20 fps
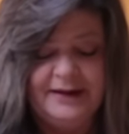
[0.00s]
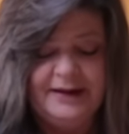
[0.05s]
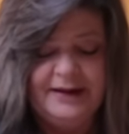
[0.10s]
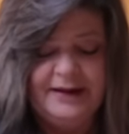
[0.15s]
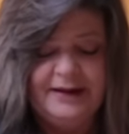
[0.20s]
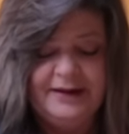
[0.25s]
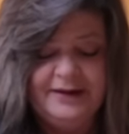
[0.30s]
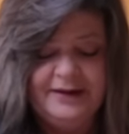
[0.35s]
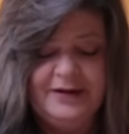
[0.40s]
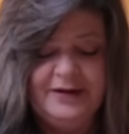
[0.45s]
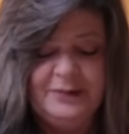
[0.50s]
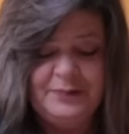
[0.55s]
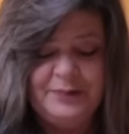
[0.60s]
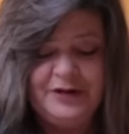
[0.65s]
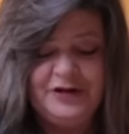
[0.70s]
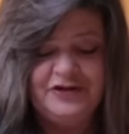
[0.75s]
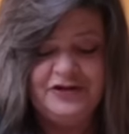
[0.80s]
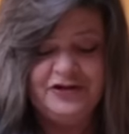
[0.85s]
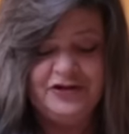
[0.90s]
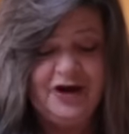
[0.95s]
Could be
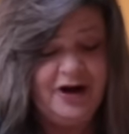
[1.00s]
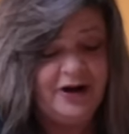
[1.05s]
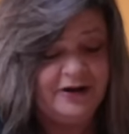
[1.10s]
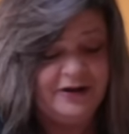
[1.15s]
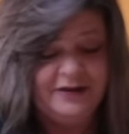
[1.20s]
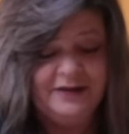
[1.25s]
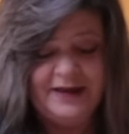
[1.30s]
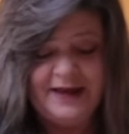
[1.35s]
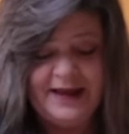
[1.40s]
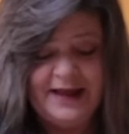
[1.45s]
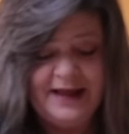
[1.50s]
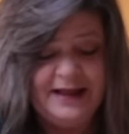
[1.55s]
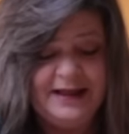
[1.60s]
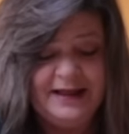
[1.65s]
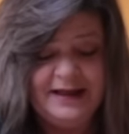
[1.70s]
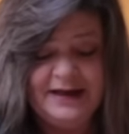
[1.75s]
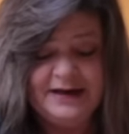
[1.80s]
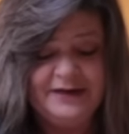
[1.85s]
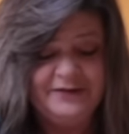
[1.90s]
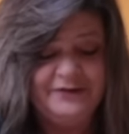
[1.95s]
shocked the hell
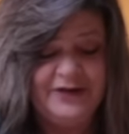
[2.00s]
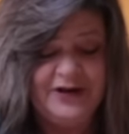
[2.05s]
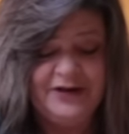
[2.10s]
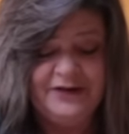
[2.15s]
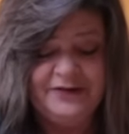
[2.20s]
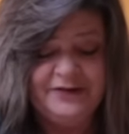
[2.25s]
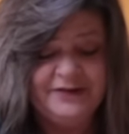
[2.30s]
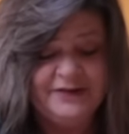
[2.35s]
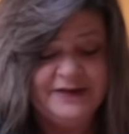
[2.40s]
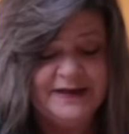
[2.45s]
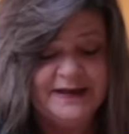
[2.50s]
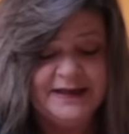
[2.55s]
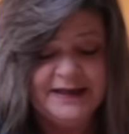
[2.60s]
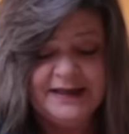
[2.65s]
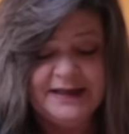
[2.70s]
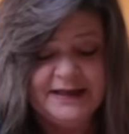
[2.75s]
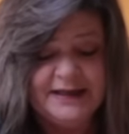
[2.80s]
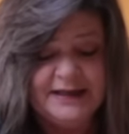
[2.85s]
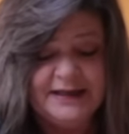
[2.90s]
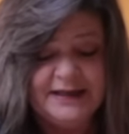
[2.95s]
out of you.
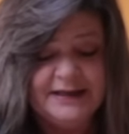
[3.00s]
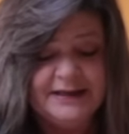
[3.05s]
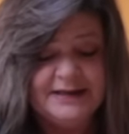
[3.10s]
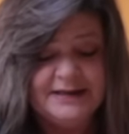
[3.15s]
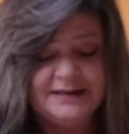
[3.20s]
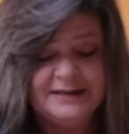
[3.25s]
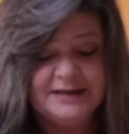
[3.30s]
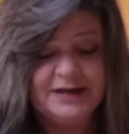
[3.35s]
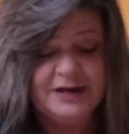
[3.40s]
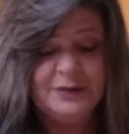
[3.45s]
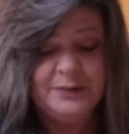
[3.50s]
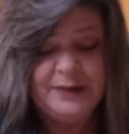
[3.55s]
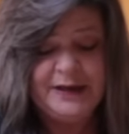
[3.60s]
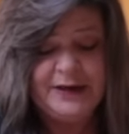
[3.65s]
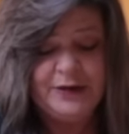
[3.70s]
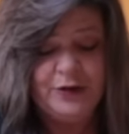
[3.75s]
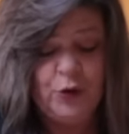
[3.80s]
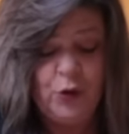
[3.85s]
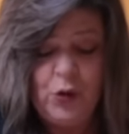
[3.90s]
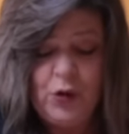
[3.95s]
This could be
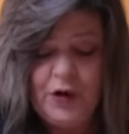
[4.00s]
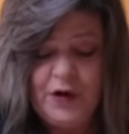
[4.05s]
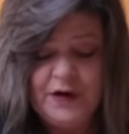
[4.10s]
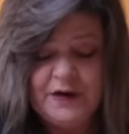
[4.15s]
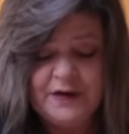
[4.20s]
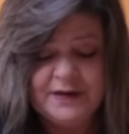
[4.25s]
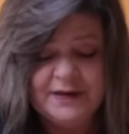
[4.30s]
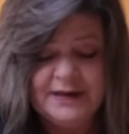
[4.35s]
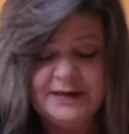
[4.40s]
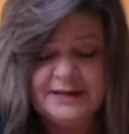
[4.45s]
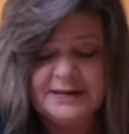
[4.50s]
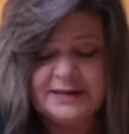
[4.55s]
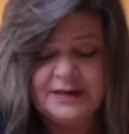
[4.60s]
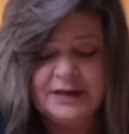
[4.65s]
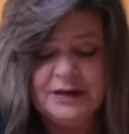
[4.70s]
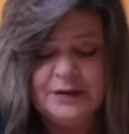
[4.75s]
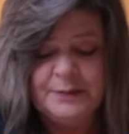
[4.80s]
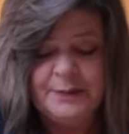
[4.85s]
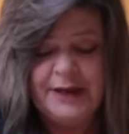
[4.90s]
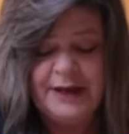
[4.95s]
court. This
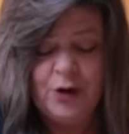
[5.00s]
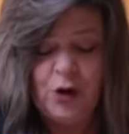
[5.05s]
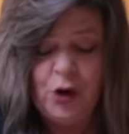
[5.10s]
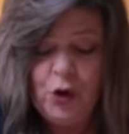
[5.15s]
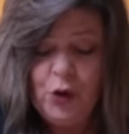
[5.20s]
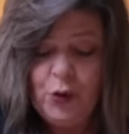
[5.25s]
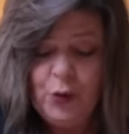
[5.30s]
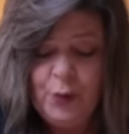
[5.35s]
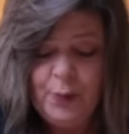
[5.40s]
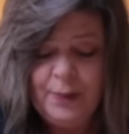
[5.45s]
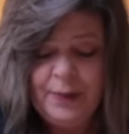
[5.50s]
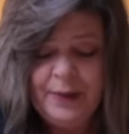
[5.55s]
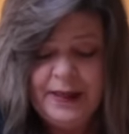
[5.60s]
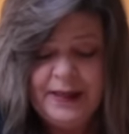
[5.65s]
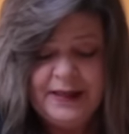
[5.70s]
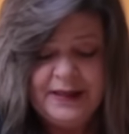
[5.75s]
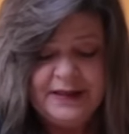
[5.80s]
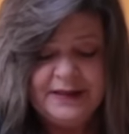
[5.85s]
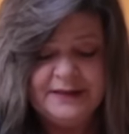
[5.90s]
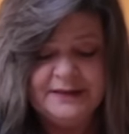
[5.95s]
could be home.
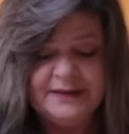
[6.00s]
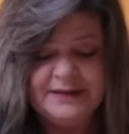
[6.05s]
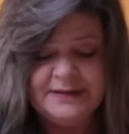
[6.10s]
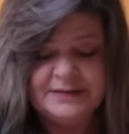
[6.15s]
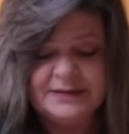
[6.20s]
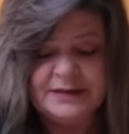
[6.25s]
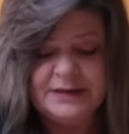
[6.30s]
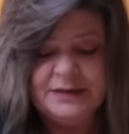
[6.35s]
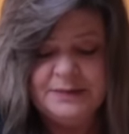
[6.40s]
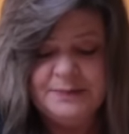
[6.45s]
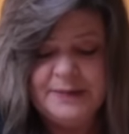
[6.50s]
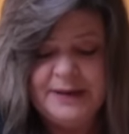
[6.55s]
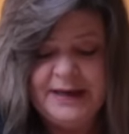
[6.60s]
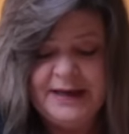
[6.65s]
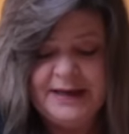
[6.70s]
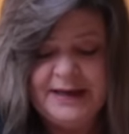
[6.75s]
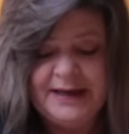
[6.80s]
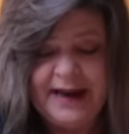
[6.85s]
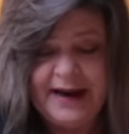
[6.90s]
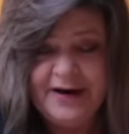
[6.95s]
This could be
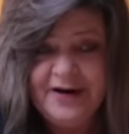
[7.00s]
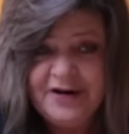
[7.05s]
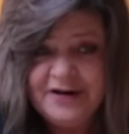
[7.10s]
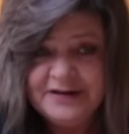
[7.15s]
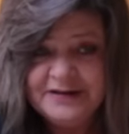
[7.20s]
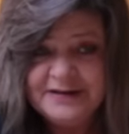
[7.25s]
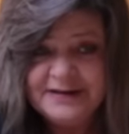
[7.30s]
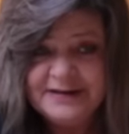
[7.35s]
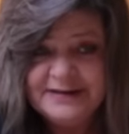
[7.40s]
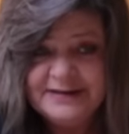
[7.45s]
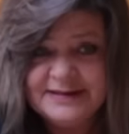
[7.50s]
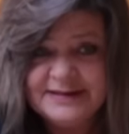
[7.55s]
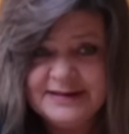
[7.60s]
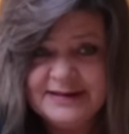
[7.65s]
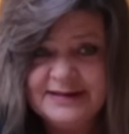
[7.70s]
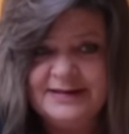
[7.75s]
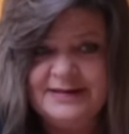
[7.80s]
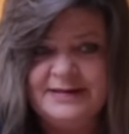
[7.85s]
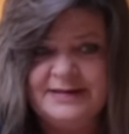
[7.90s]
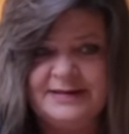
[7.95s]

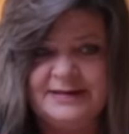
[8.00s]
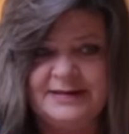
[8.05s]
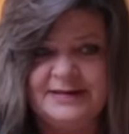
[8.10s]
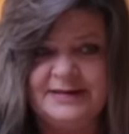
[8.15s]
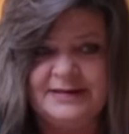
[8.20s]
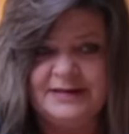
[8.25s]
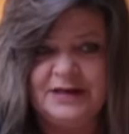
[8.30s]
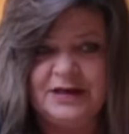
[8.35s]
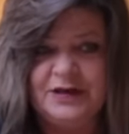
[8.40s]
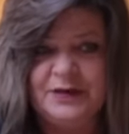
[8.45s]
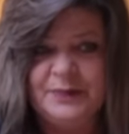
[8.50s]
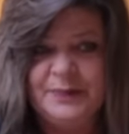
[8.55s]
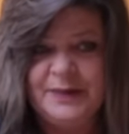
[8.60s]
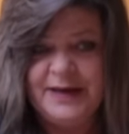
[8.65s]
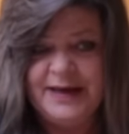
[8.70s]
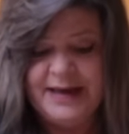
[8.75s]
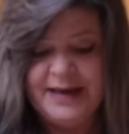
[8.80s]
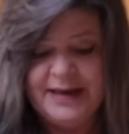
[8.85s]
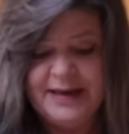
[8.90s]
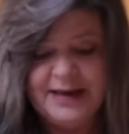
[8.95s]
inheritances. This could
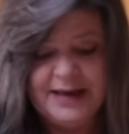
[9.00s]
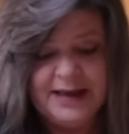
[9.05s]
be